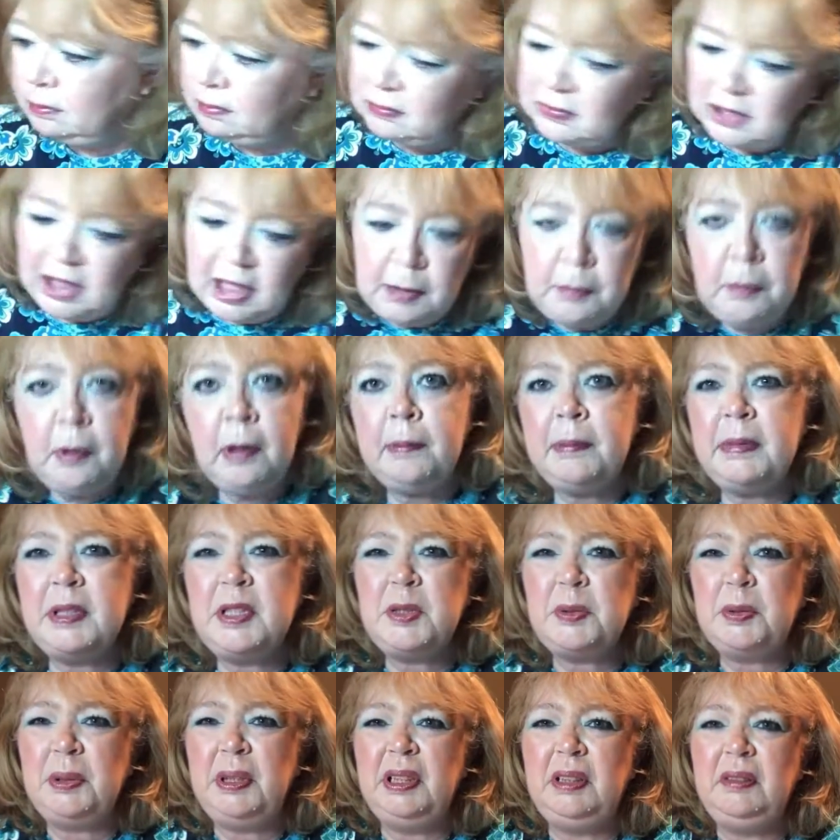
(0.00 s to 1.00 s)
anywhere
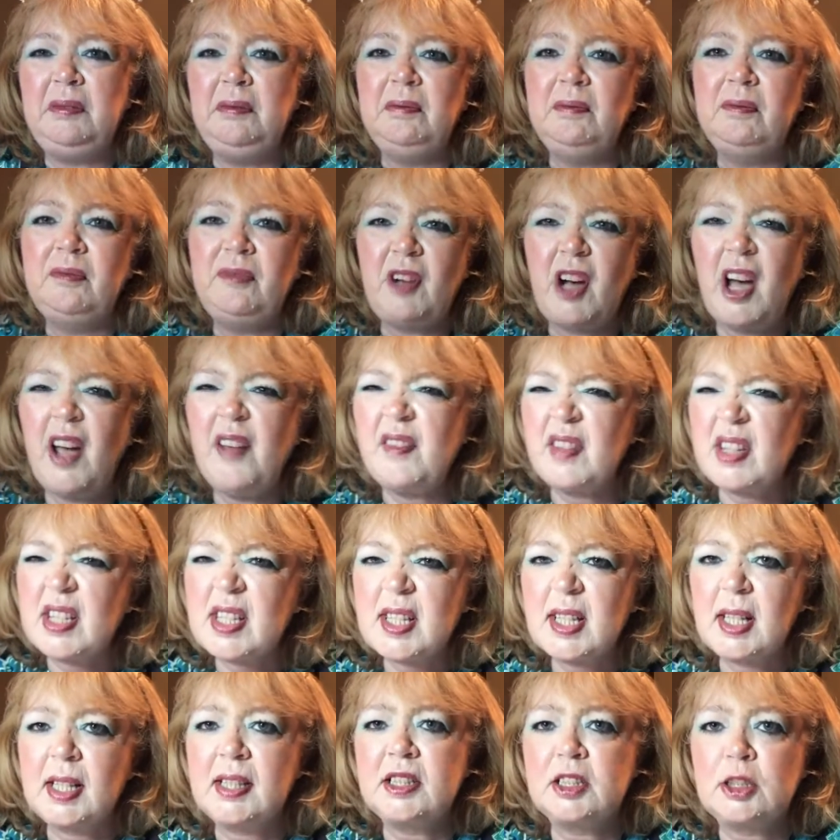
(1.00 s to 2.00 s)
between 5 and
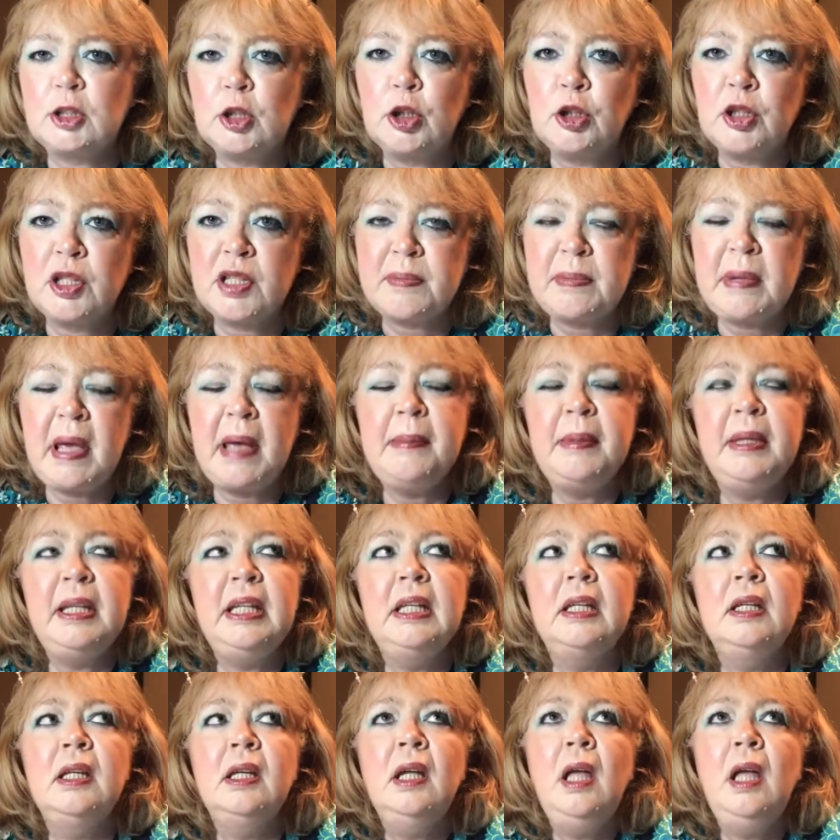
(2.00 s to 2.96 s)
6 girls maybe.